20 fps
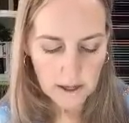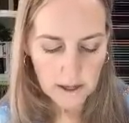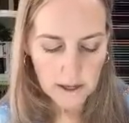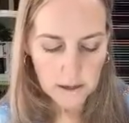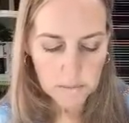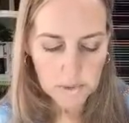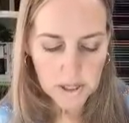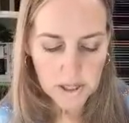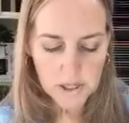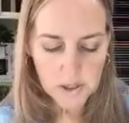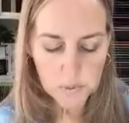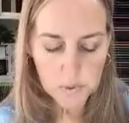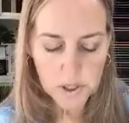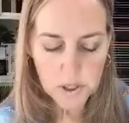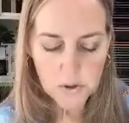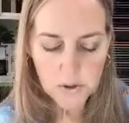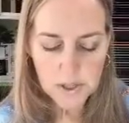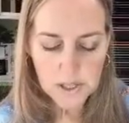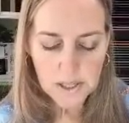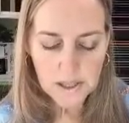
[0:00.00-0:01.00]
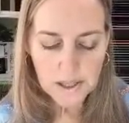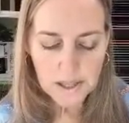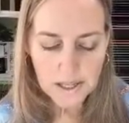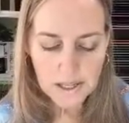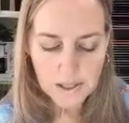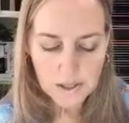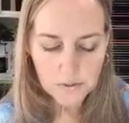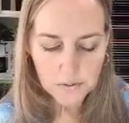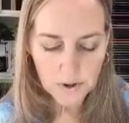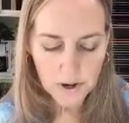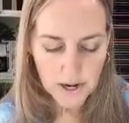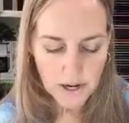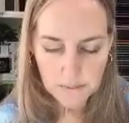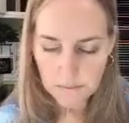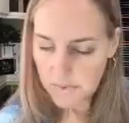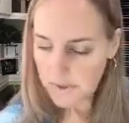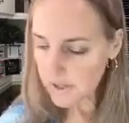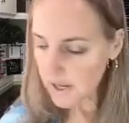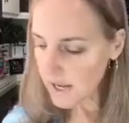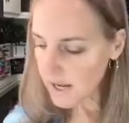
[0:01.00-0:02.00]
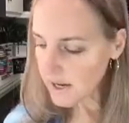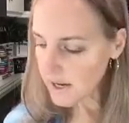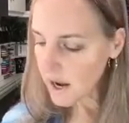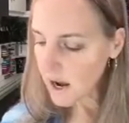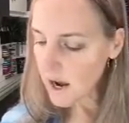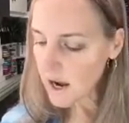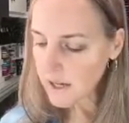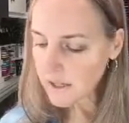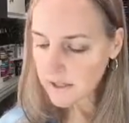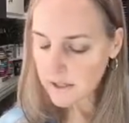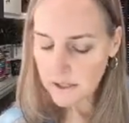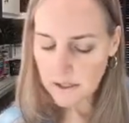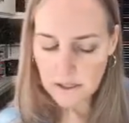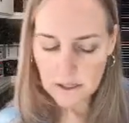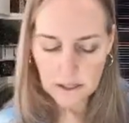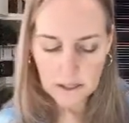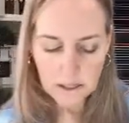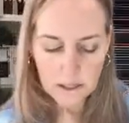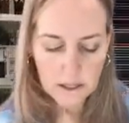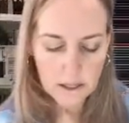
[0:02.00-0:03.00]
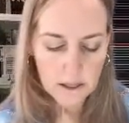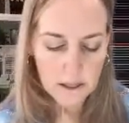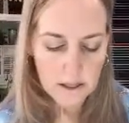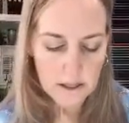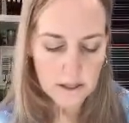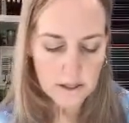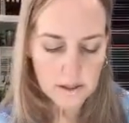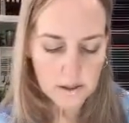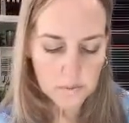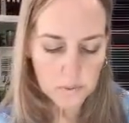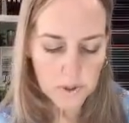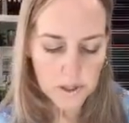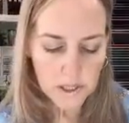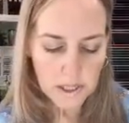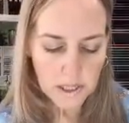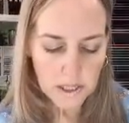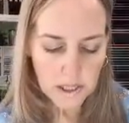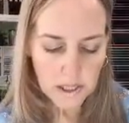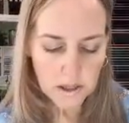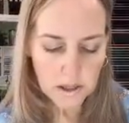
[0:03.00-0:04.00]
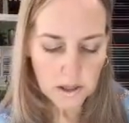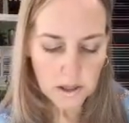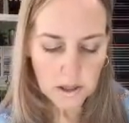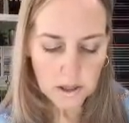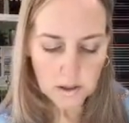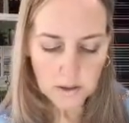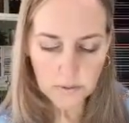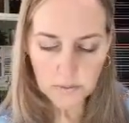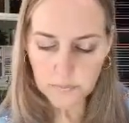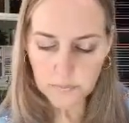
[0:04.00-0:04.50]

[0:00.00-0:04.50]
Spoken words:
And because we're using these frames and not this one here,